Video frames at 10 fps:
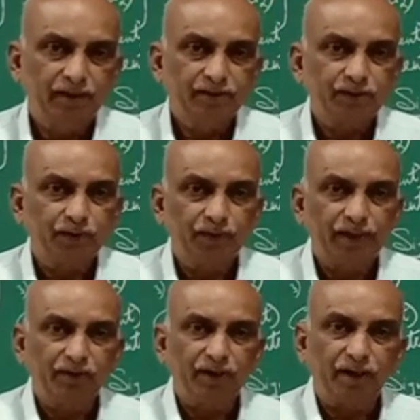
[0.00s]
So
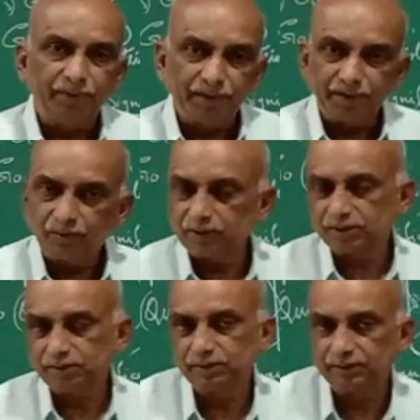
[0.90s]
whenever amoeba
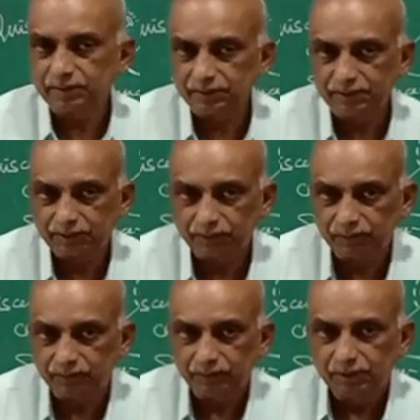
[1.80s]
is to
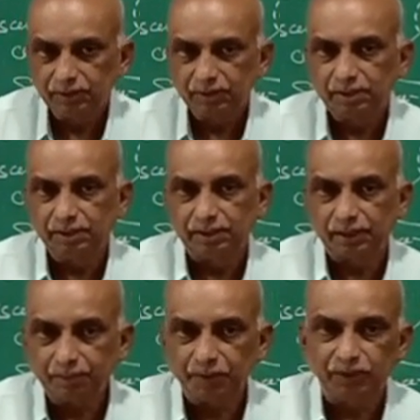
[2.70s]

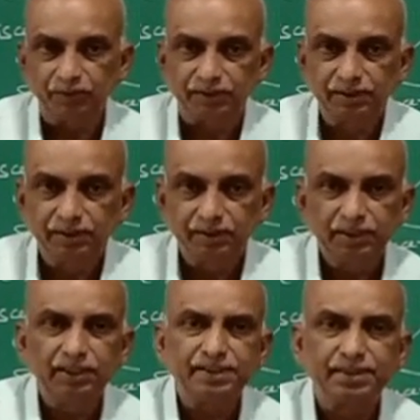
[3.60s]
reproduce, it
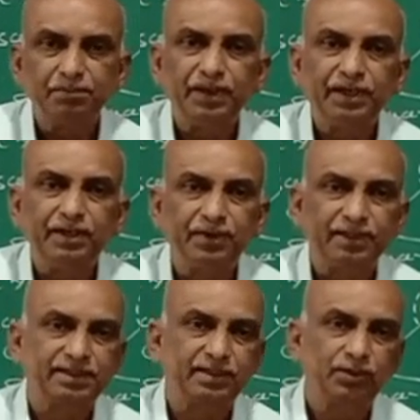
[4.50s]
simply divides
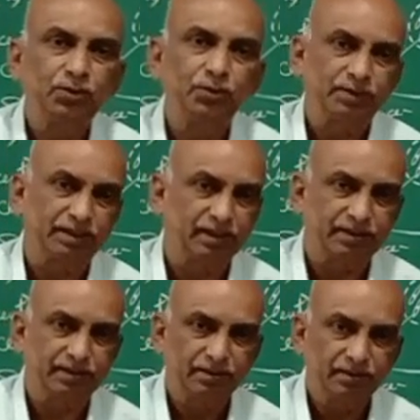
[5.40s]
into 2 cells.
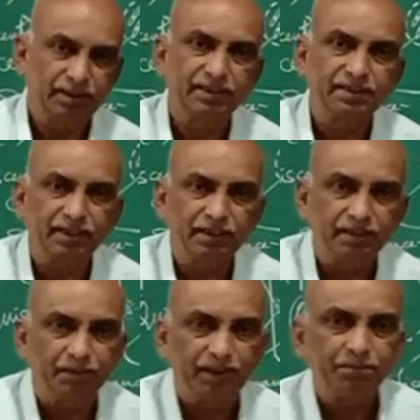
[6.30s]
That is nothing
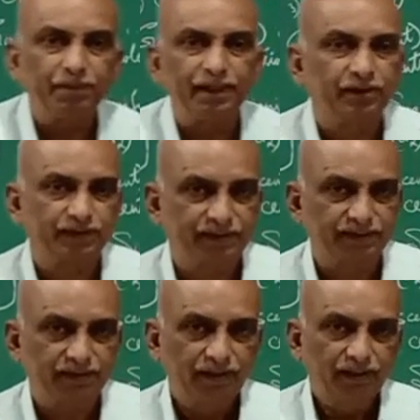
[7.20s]
but mitosis.
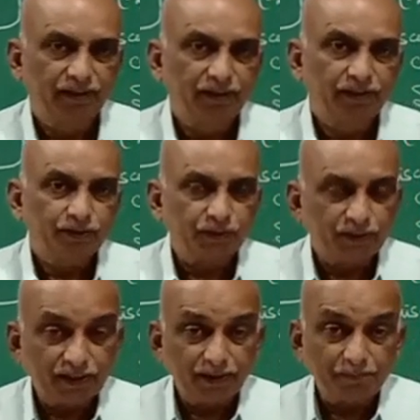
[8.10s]
So
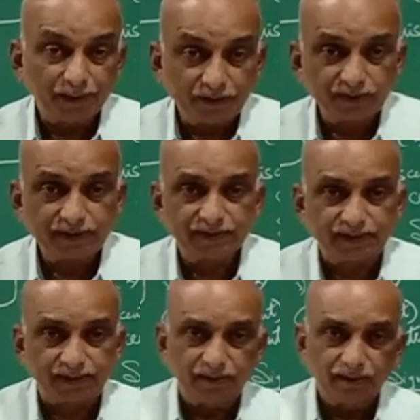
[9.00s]
here mitosis
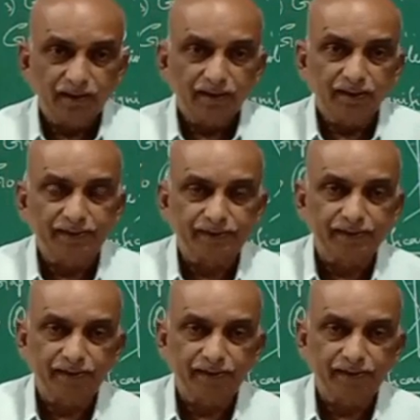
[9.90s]
is the